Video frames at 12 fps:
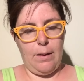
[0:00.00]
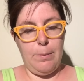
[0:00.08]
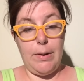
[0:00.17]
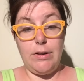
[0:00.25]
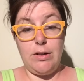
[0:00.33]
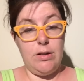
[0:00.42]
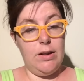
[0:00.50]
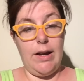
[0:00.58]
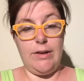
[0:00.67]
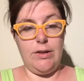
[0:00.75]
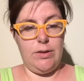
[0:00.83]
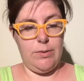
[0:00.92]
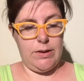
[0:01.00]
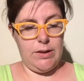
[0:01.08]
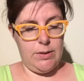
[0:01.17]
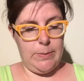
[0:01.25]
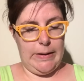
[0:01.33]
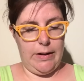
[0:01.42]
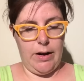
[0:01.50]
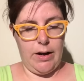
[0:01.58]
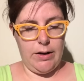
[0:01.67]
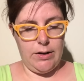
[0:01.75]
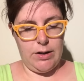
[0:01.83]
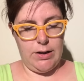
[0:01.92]
But yeah, she was a
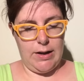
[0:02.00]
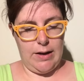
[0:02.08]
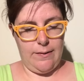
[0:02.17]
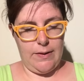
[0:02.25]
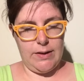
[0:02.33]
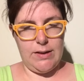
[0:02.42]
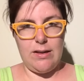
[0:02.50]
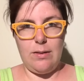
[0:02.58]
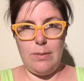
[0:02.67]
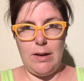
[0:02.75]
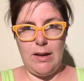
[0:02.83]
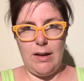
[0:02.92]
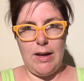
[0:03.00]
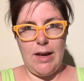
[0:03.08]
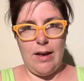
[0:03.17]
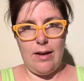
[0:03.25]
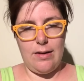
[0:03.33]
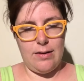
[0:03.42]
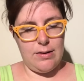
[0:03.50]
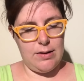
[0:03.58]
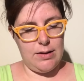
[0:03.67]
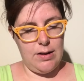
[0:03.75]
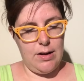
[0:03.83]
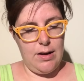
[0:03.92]
sweetheart. She gave this to me,
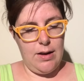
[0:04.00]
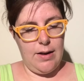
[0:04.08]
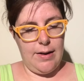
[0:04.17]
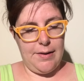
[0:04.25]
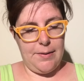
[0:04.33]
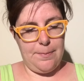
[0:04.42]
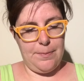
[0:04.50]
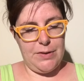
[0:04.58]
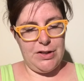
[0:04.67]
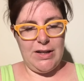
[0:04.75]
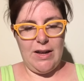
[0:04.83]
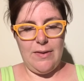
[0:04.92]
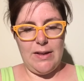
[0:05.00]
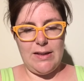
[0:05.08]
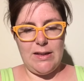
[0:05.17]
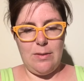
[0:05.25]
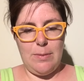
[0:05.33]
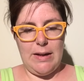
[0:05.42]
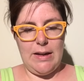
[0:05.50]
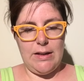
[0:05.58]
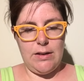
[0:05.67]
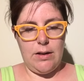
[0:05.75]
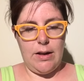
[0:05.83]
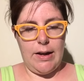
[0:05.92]
and she gave this to
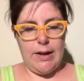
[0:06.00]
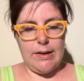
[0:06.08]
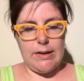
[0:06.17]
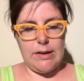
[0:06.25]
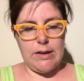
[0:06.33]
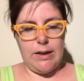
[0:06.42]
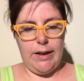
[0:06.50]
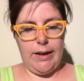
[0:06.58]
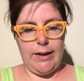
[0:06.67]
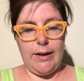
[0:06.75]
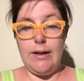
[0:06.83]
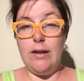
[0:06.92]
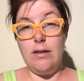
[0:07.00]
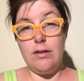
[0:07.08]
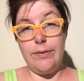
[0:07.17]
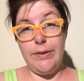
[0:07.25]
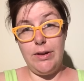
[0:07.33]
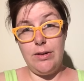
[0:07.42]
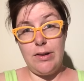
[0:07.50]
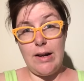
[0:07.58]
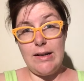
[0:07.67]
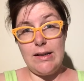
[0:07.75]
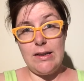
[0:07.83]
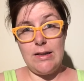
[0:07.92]
me as like an interview
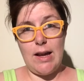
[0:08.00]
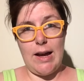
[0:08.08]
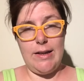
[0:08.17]
dress.